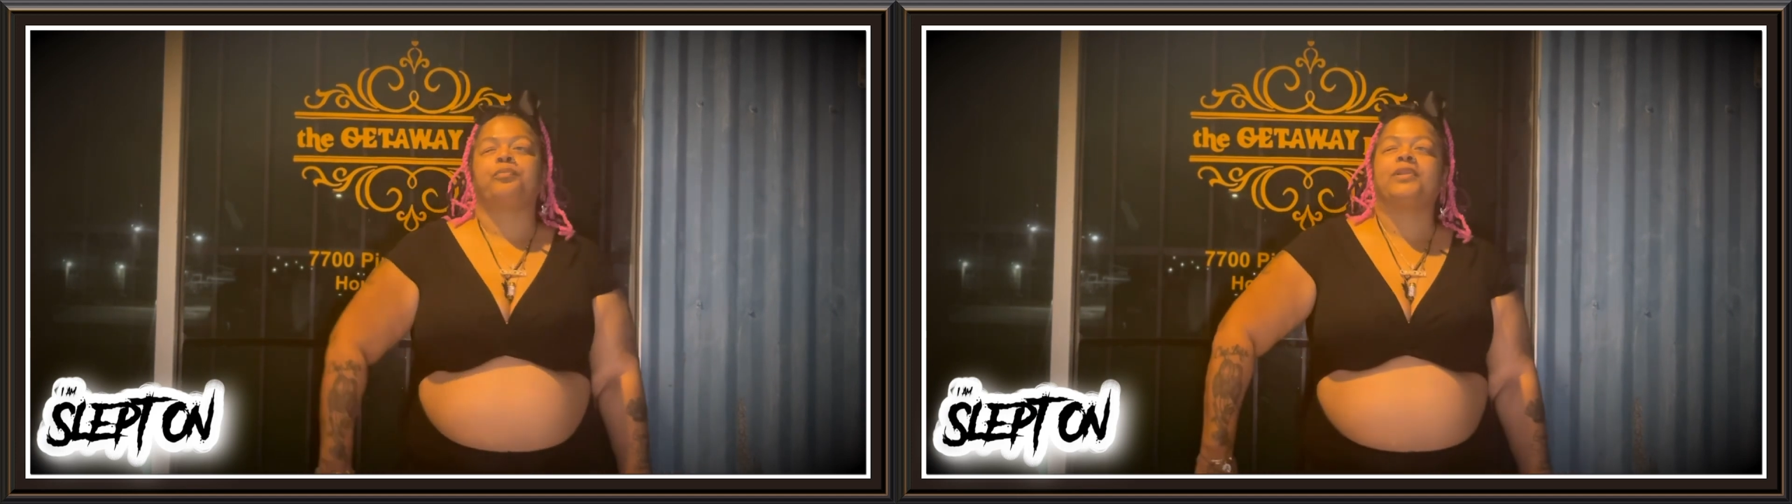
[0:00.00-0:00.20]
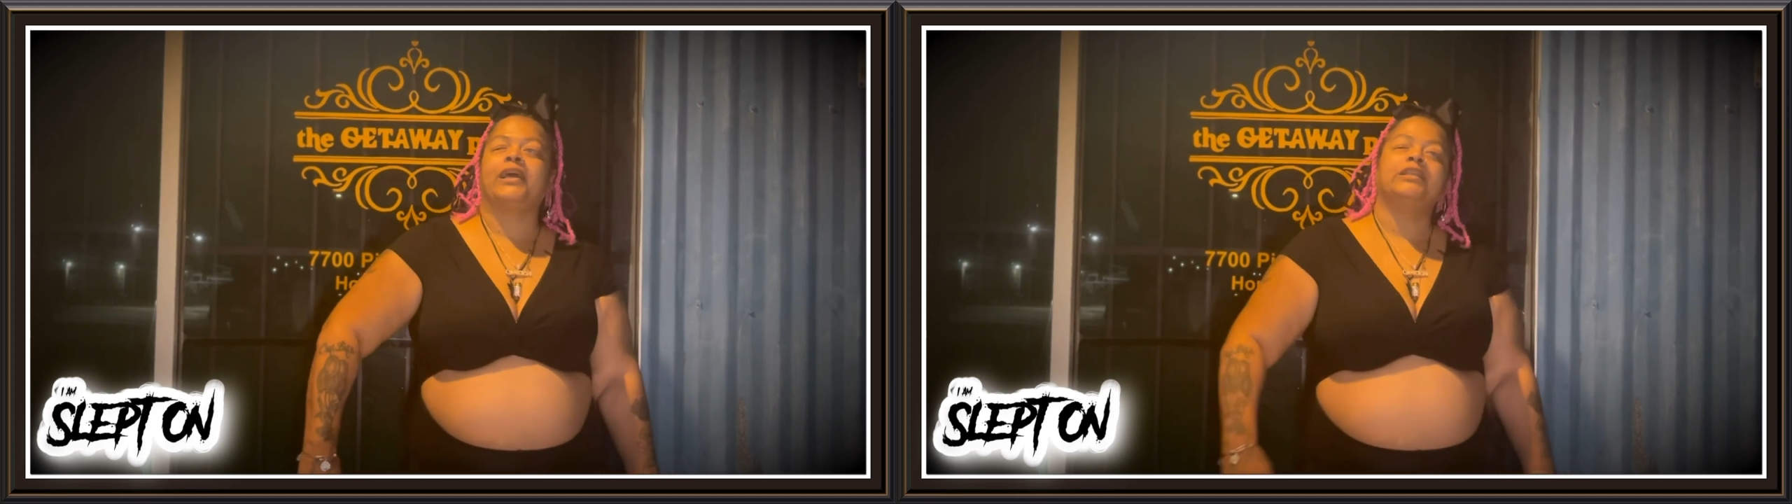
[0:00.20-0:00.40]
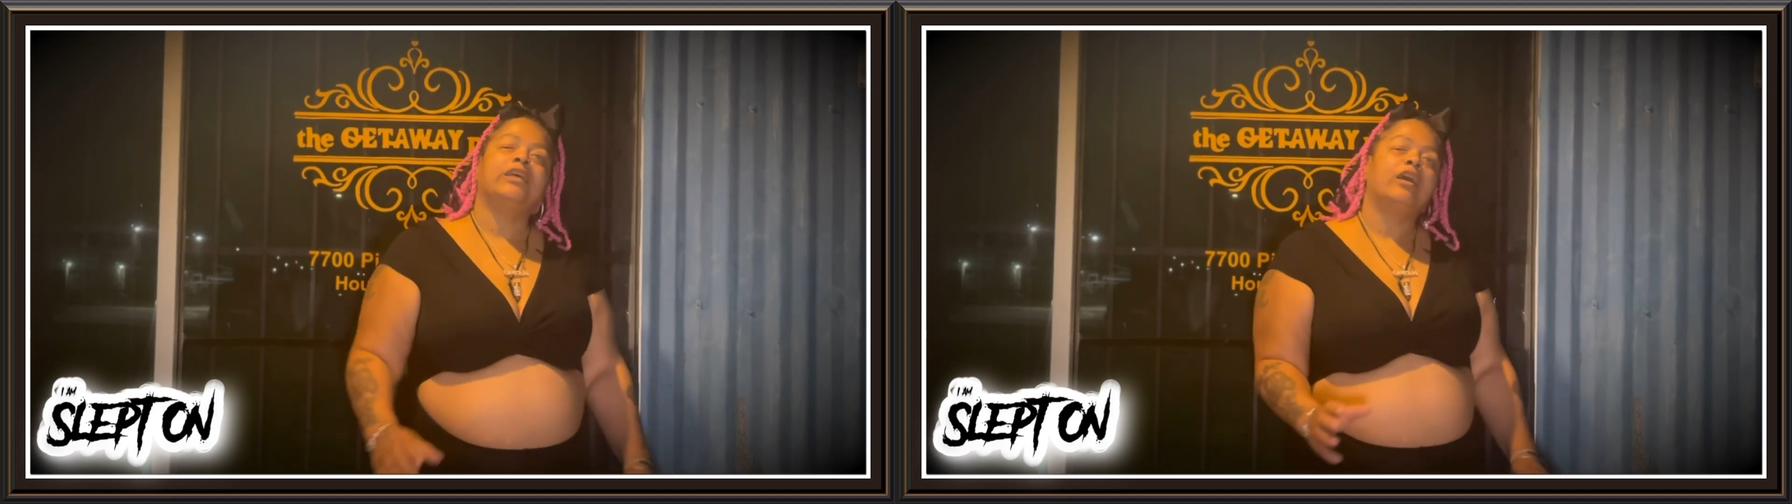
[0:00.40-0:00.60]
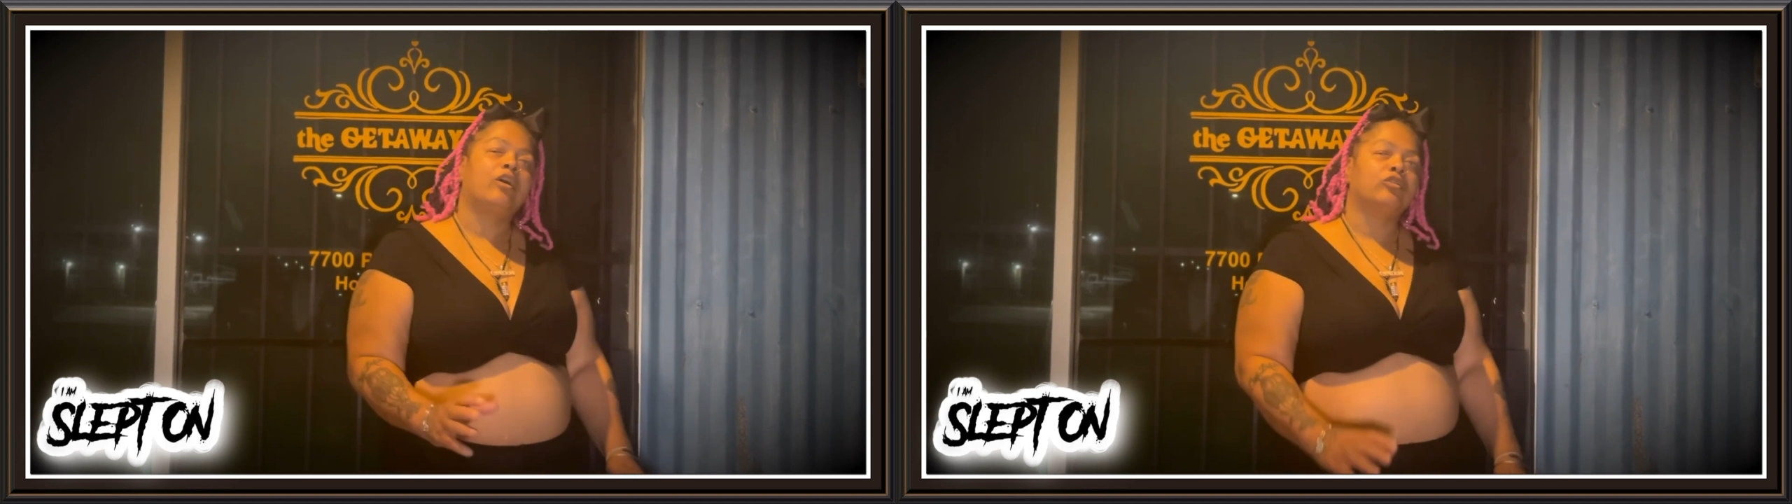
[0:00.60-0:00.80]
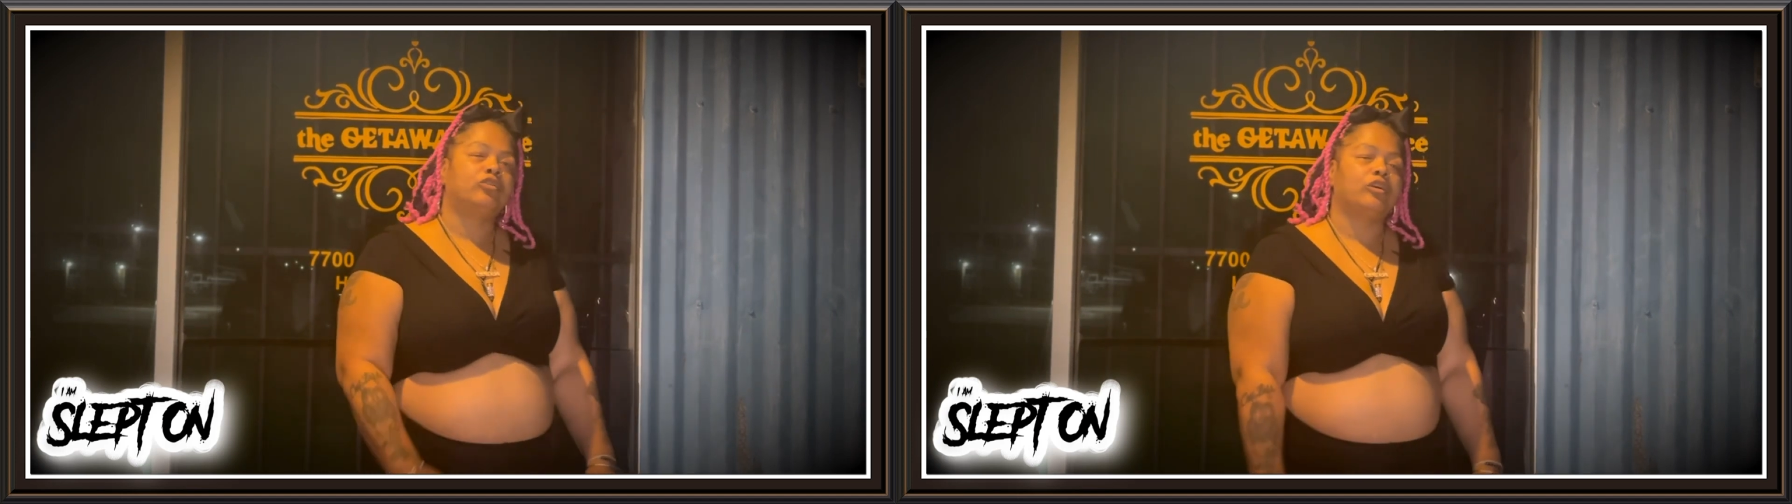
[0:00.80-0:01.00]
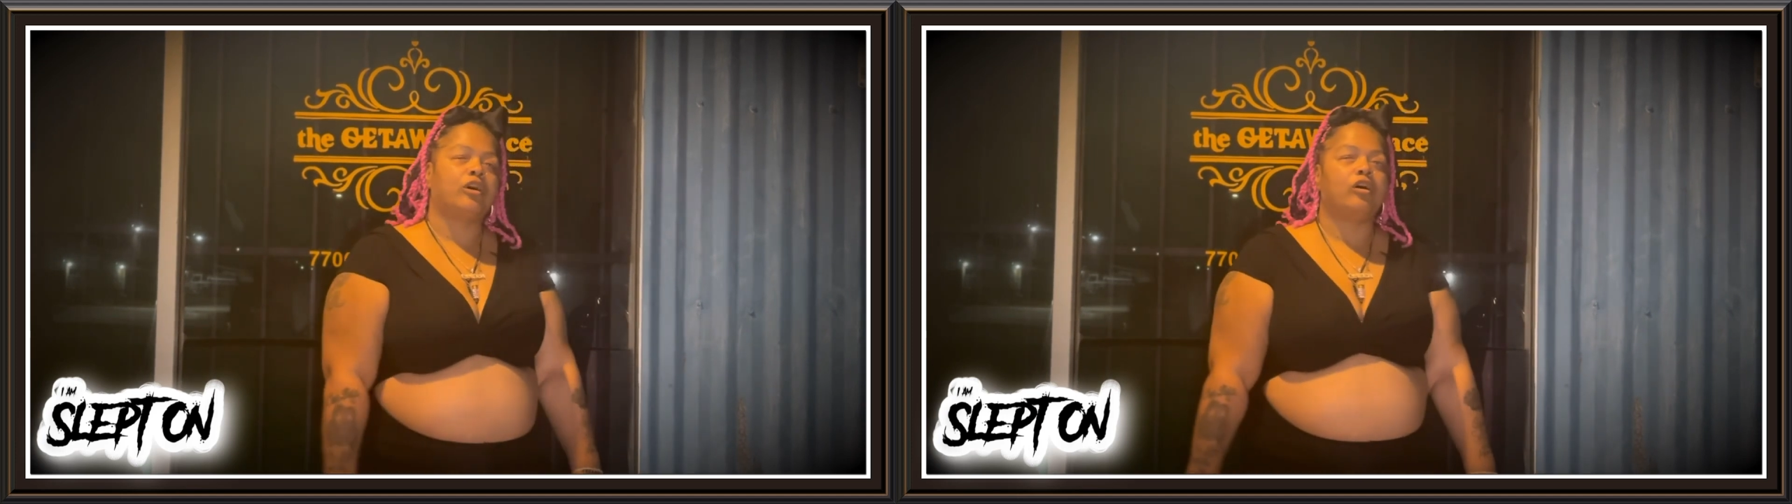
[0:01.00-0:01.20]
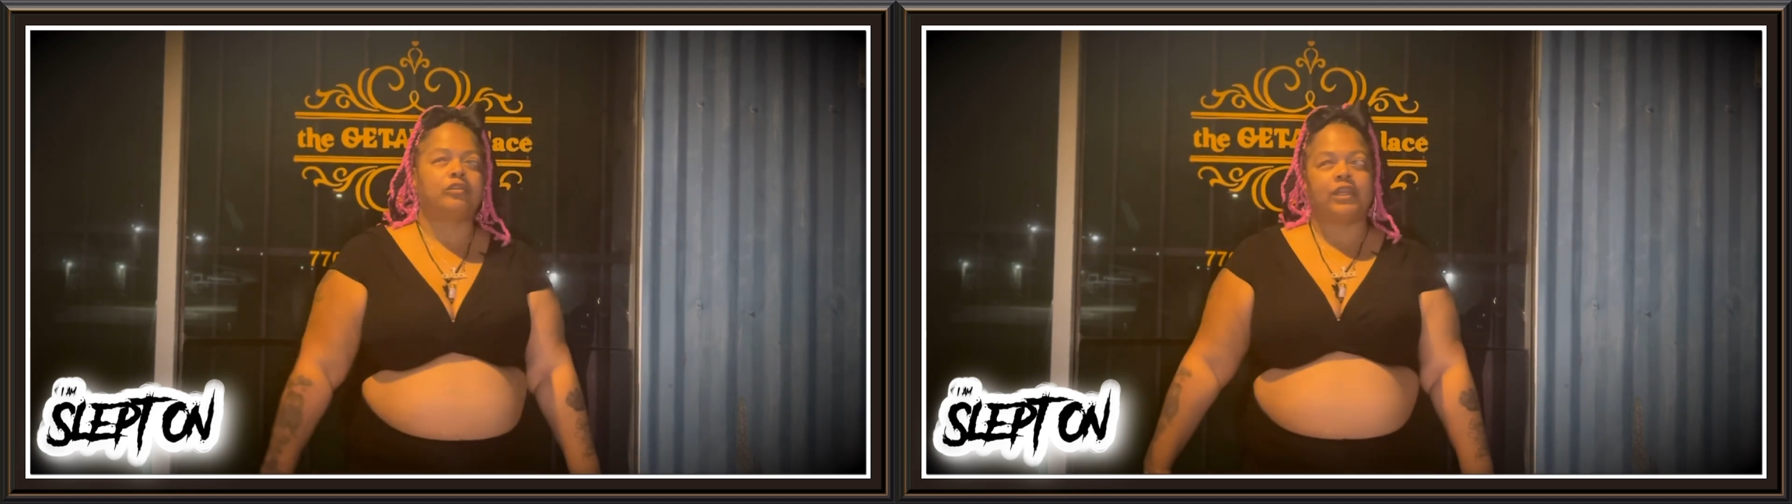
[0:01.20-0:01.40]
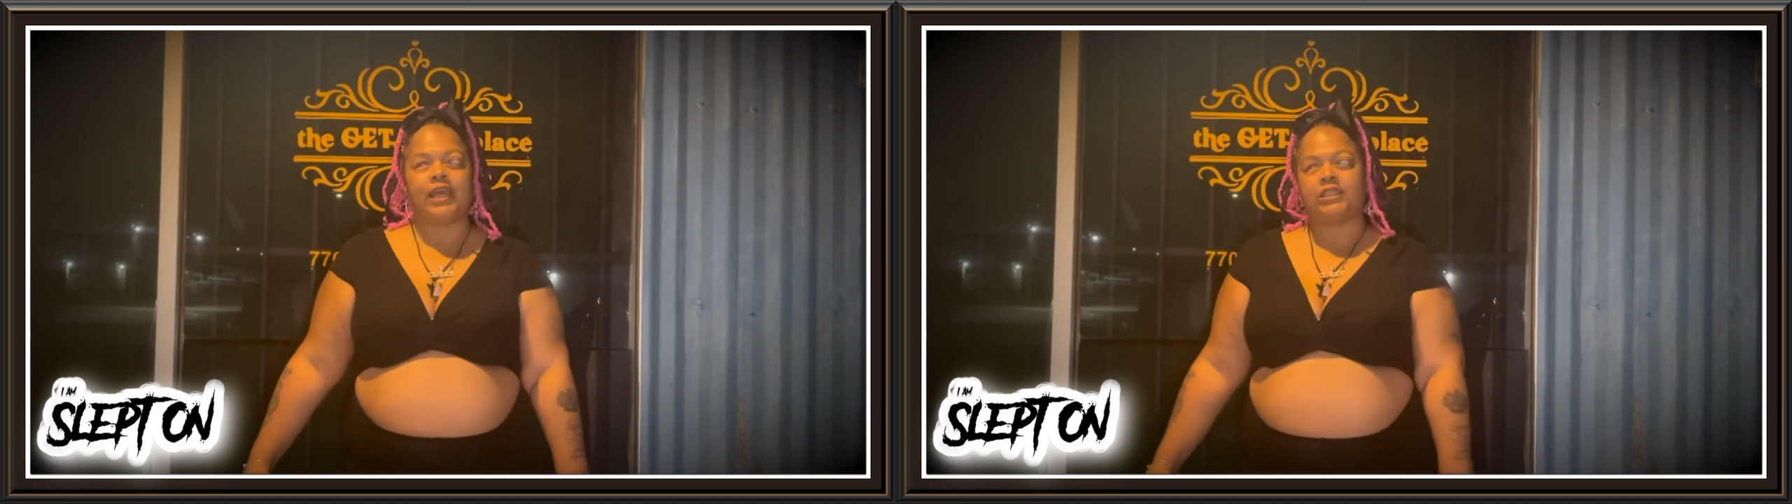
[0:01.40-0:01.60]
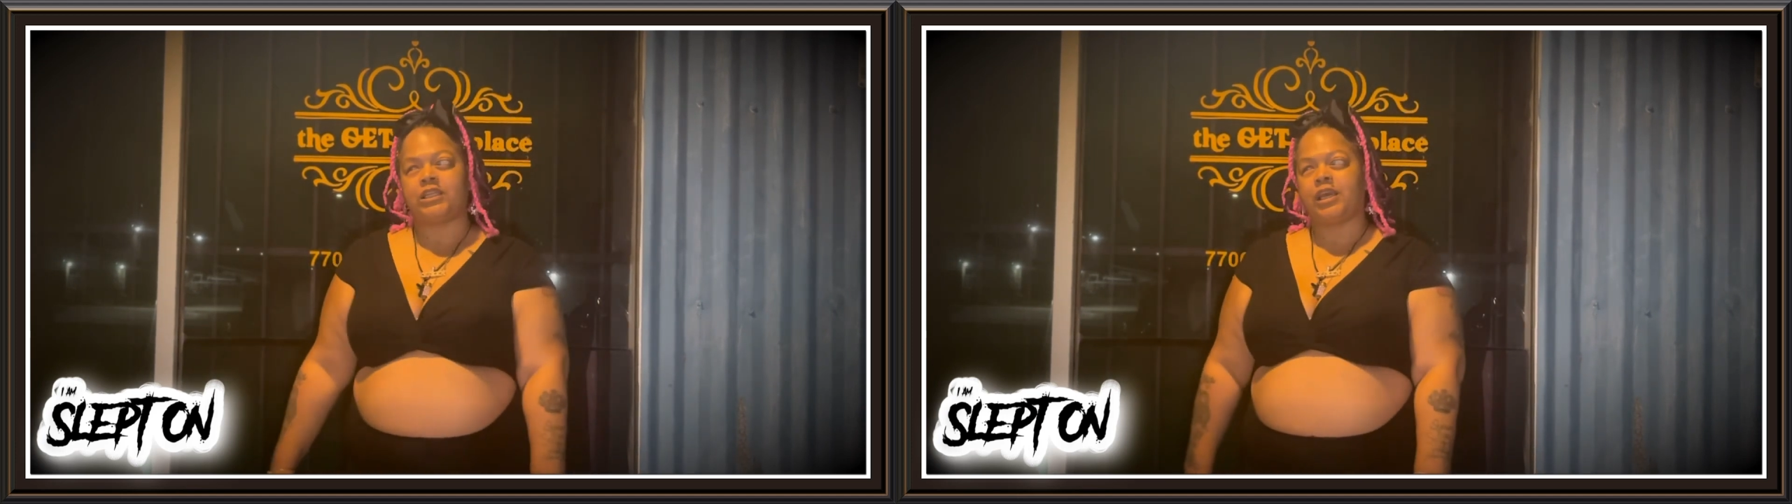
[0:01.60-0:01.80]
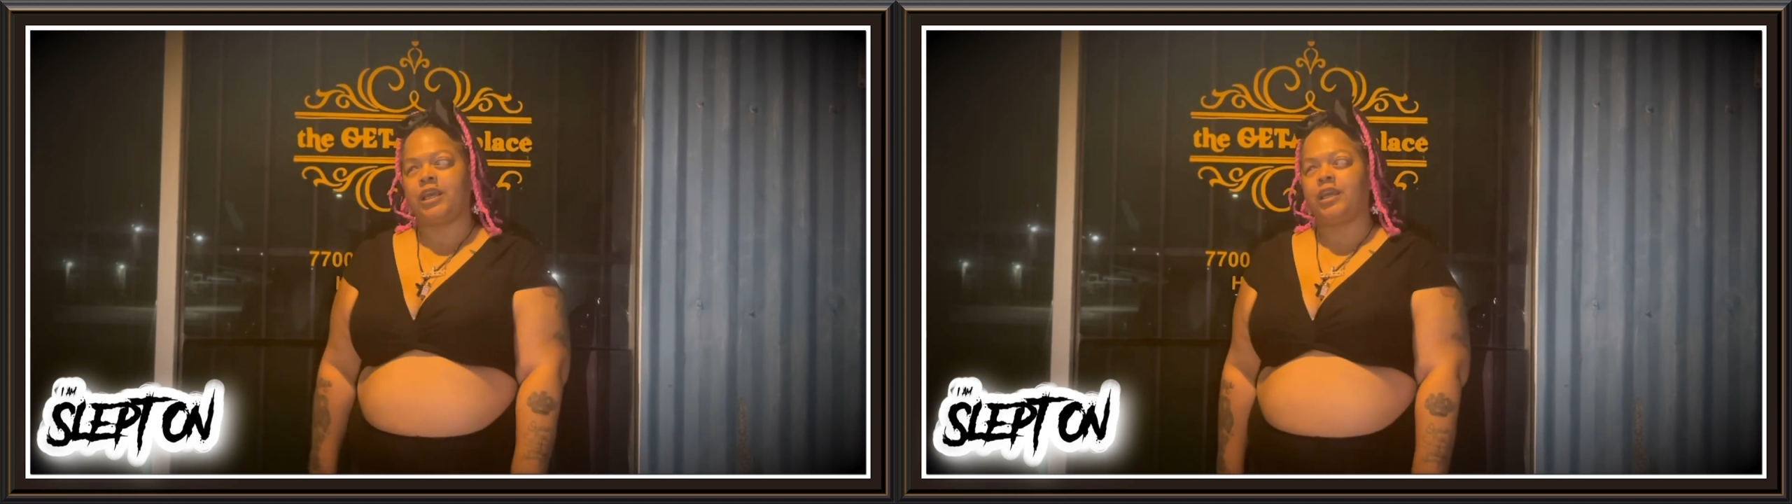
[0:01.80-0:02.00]
place at Coast to Coast last
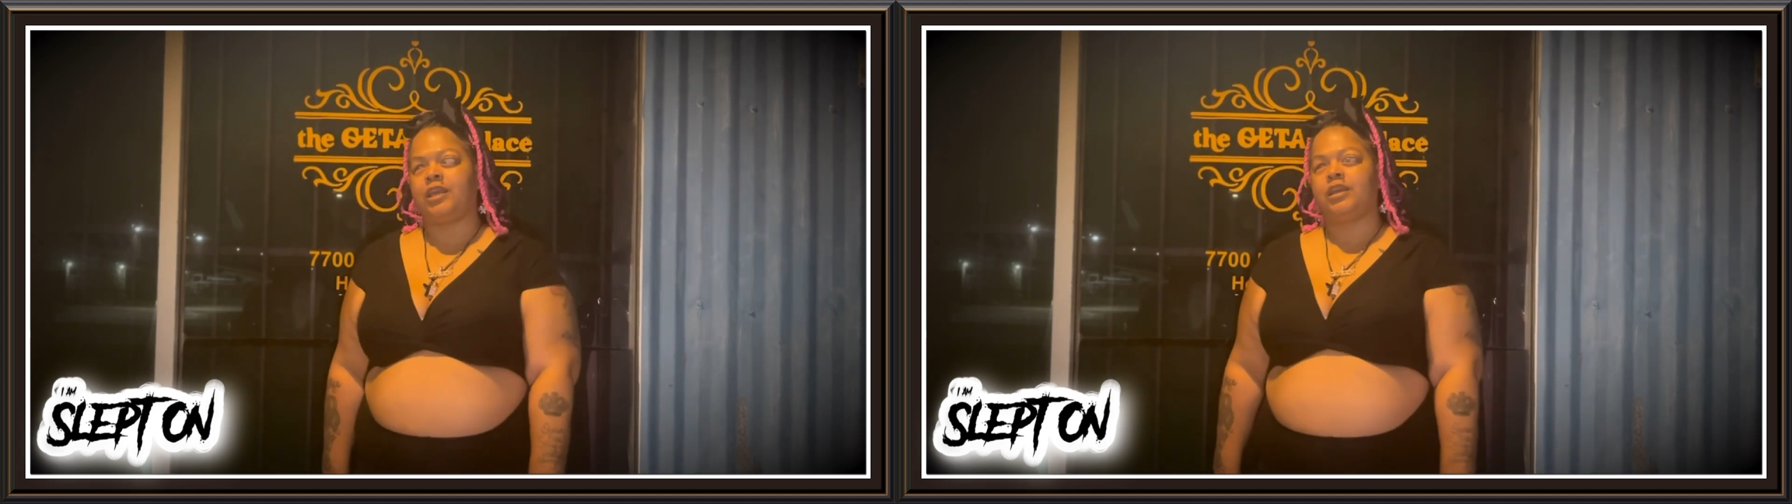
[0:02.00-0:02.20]
night.